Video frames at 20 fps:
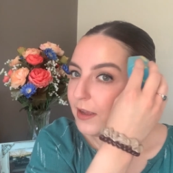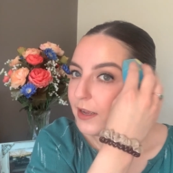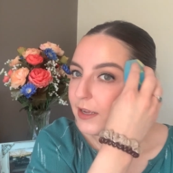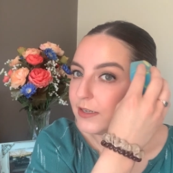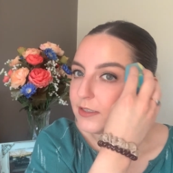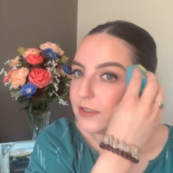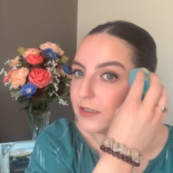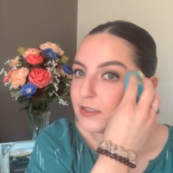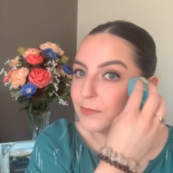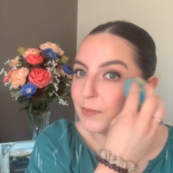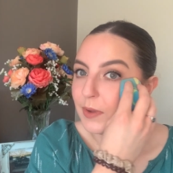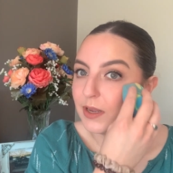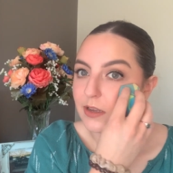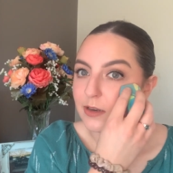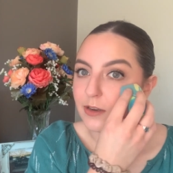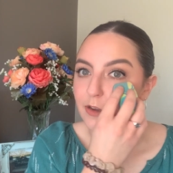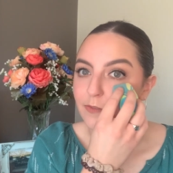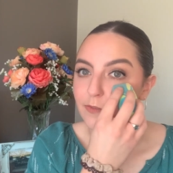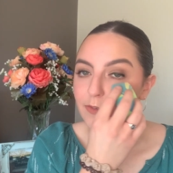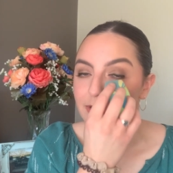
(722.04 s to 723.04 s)
It does make a
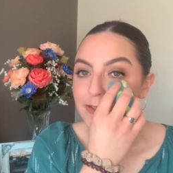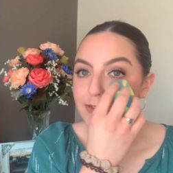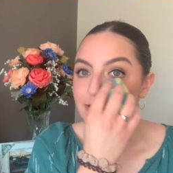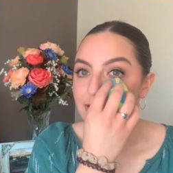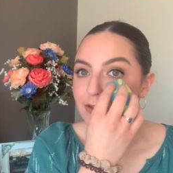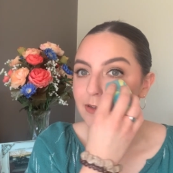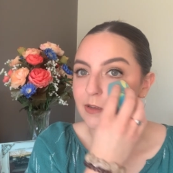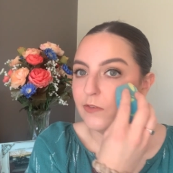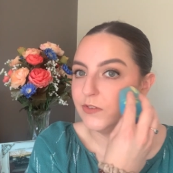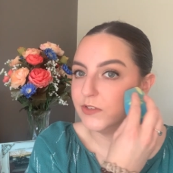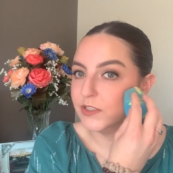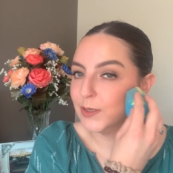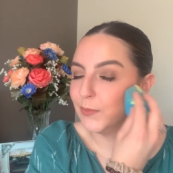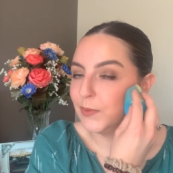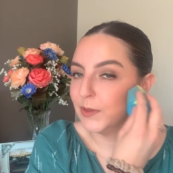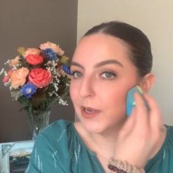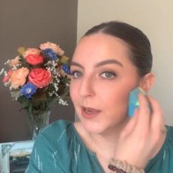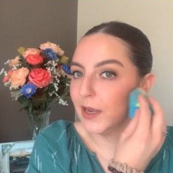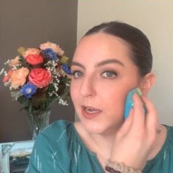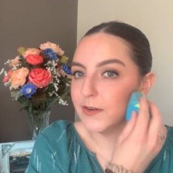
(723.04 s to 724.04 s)
difference, and if it's
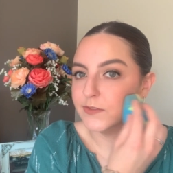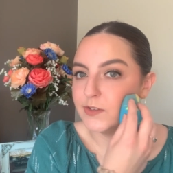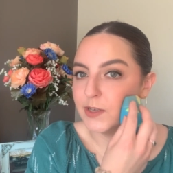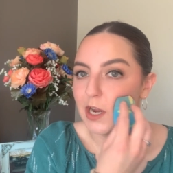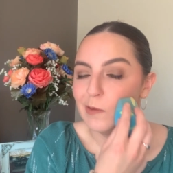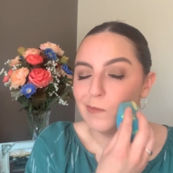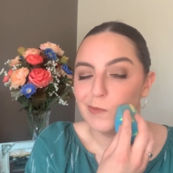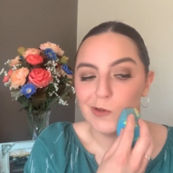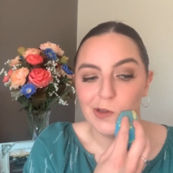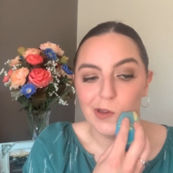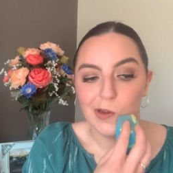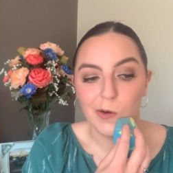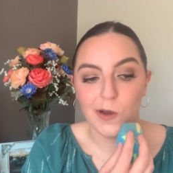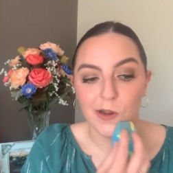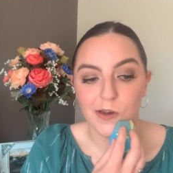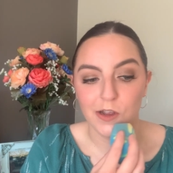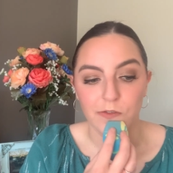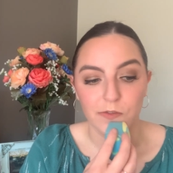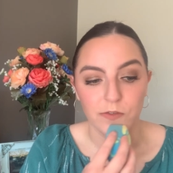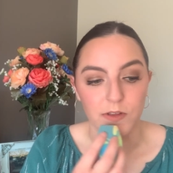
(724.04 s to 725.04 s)
something I have time to do, I
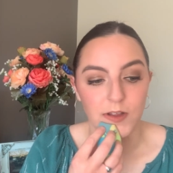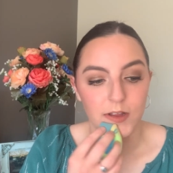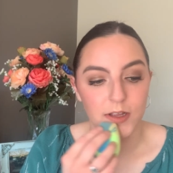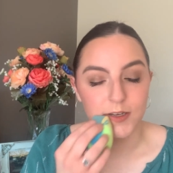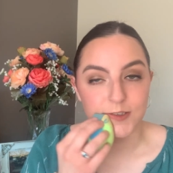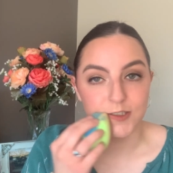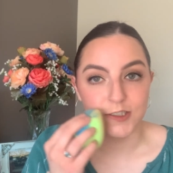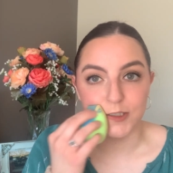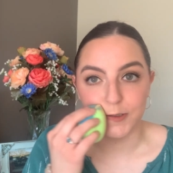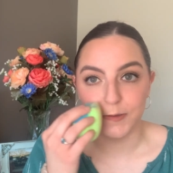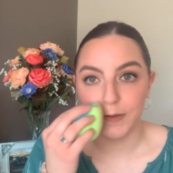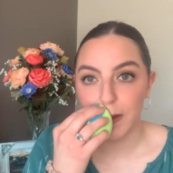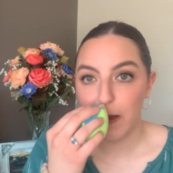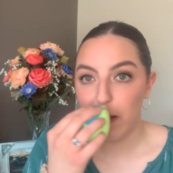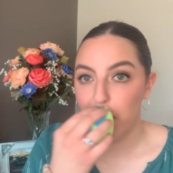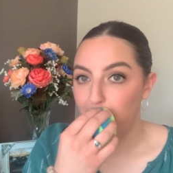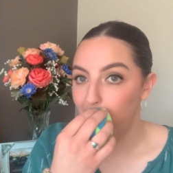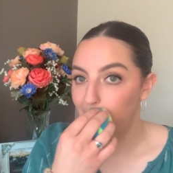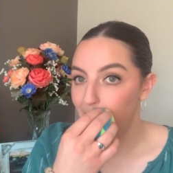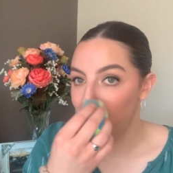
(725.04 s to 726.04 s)
definitely like to do that.
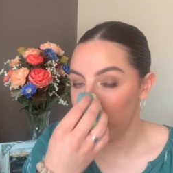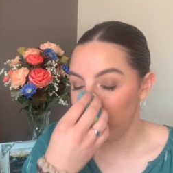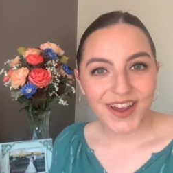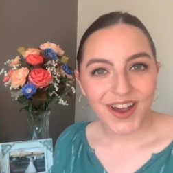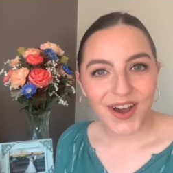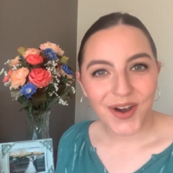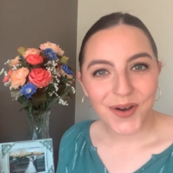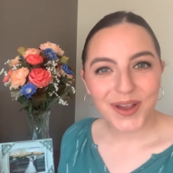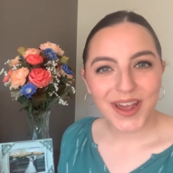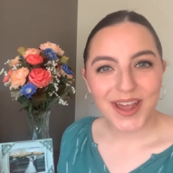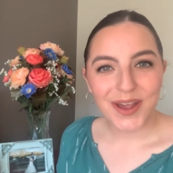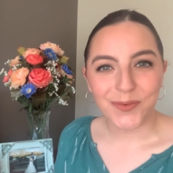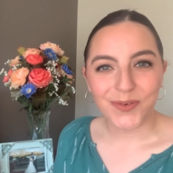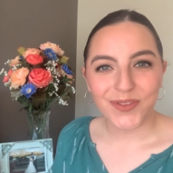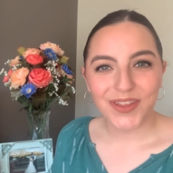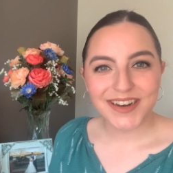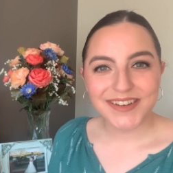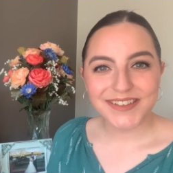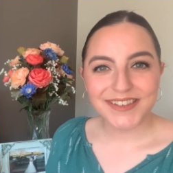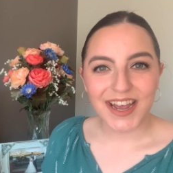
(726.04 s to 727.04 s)
Okay, well
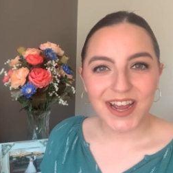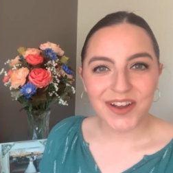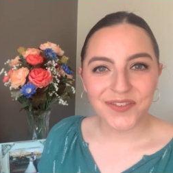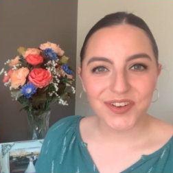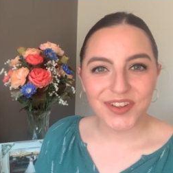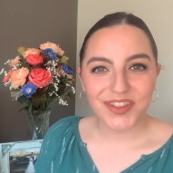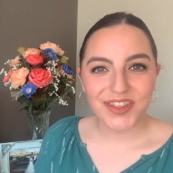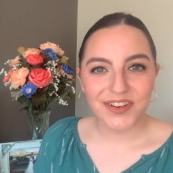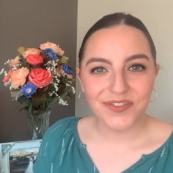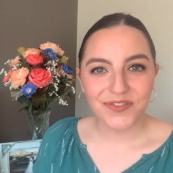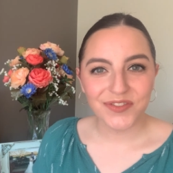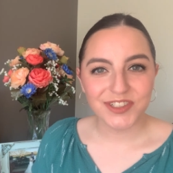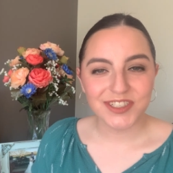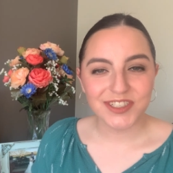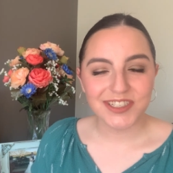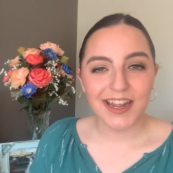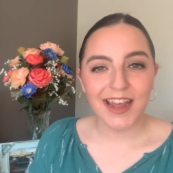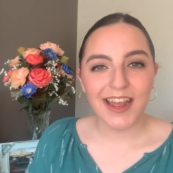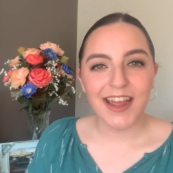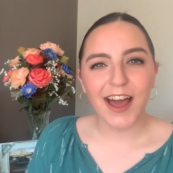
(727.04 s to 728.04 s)
that is everything for
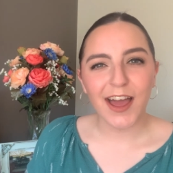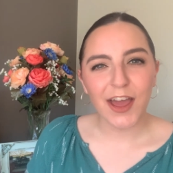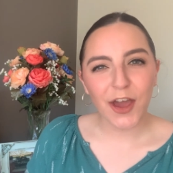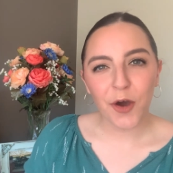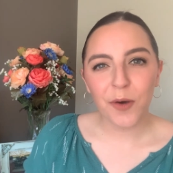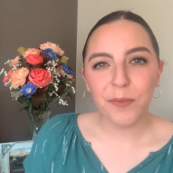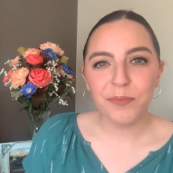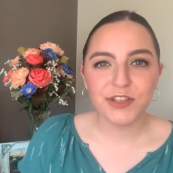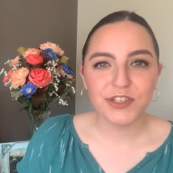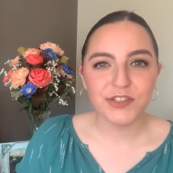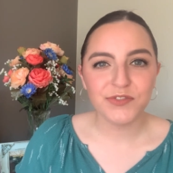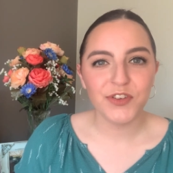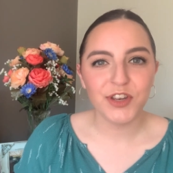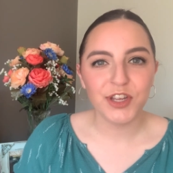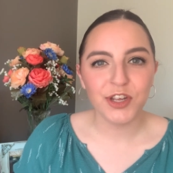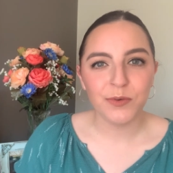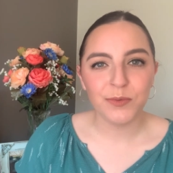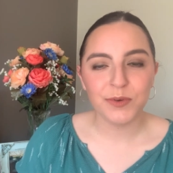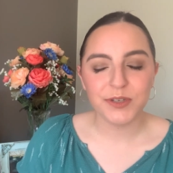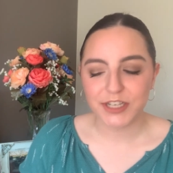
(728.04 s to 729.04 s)
today. I hope this
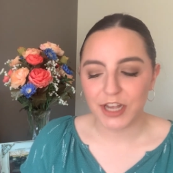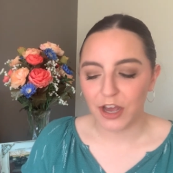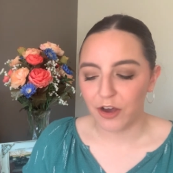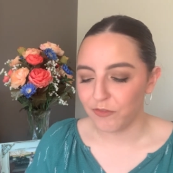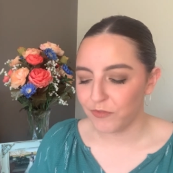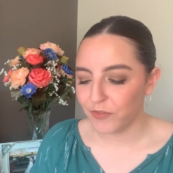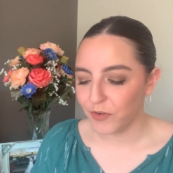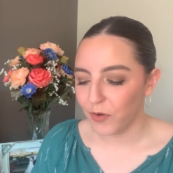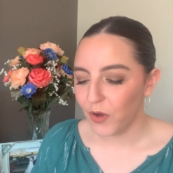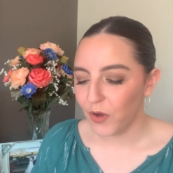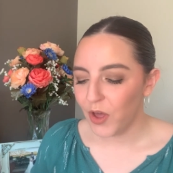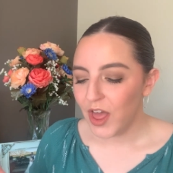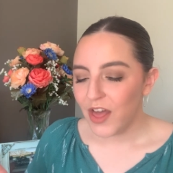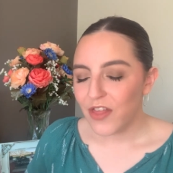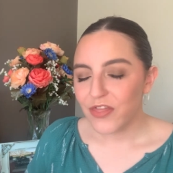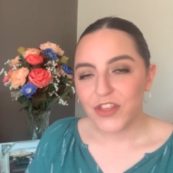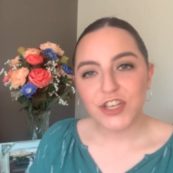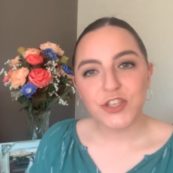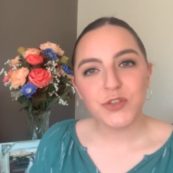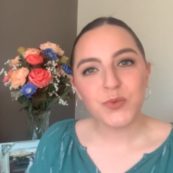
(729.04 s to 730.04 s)
video was helpful.
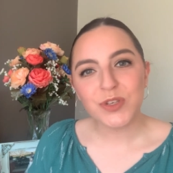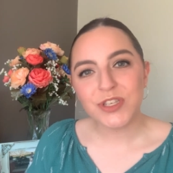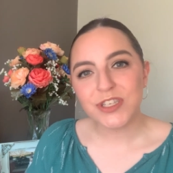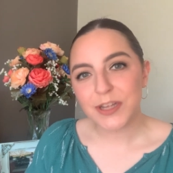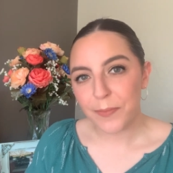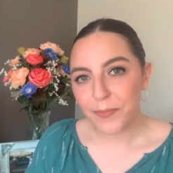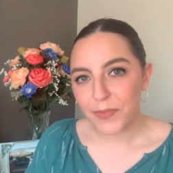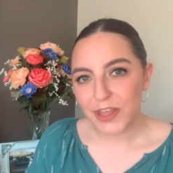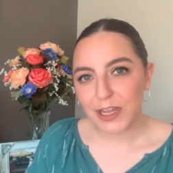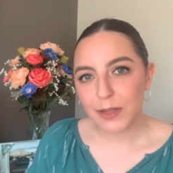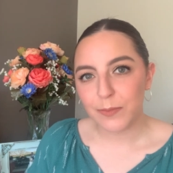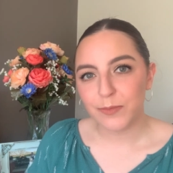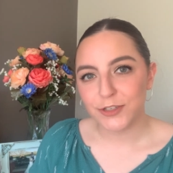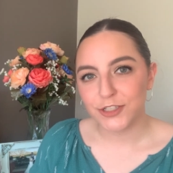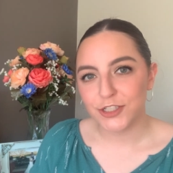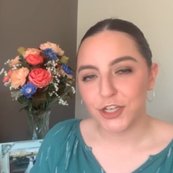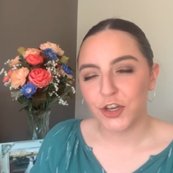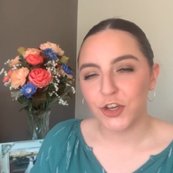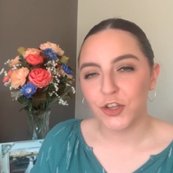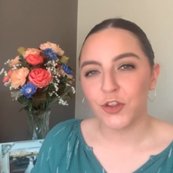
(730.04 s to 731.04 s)
This was something in
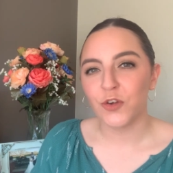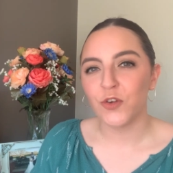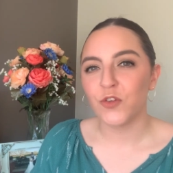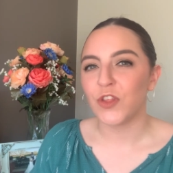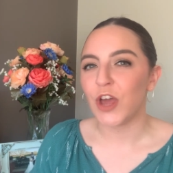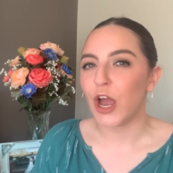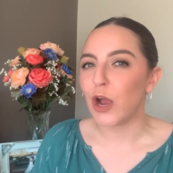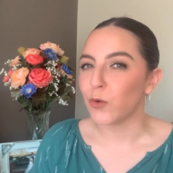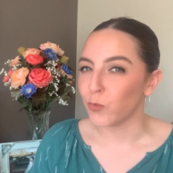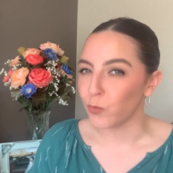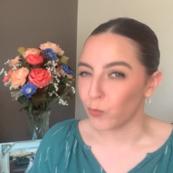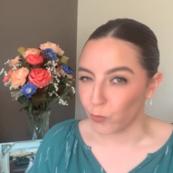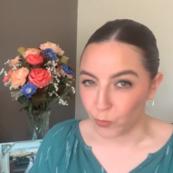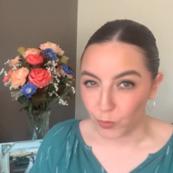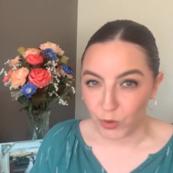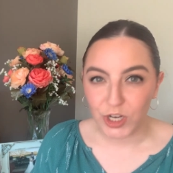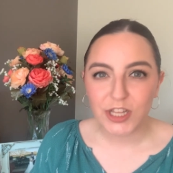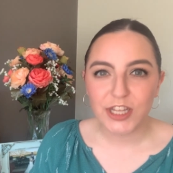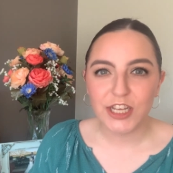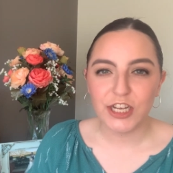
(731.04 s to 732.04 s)
particular that
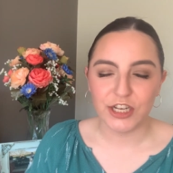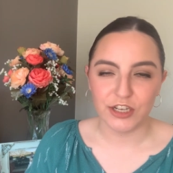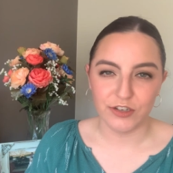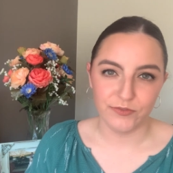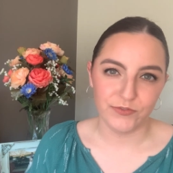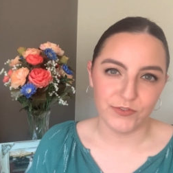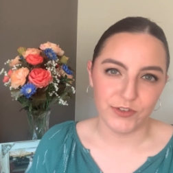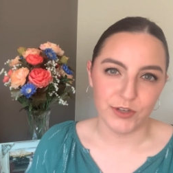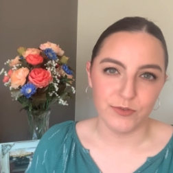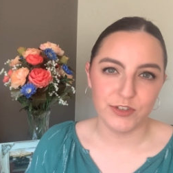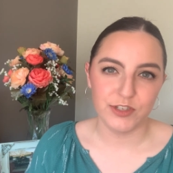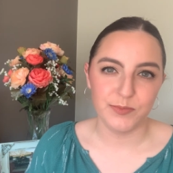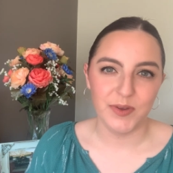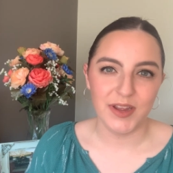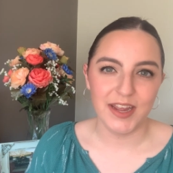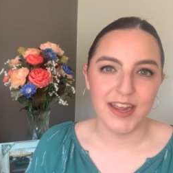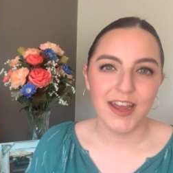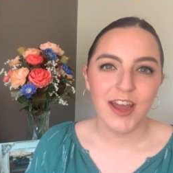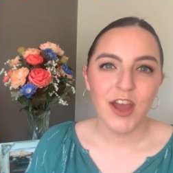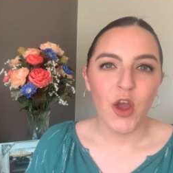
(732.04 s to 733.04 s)
really confused
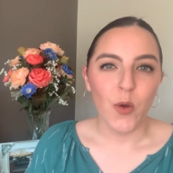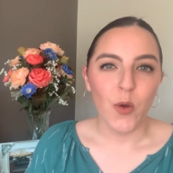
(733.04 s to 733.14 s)
me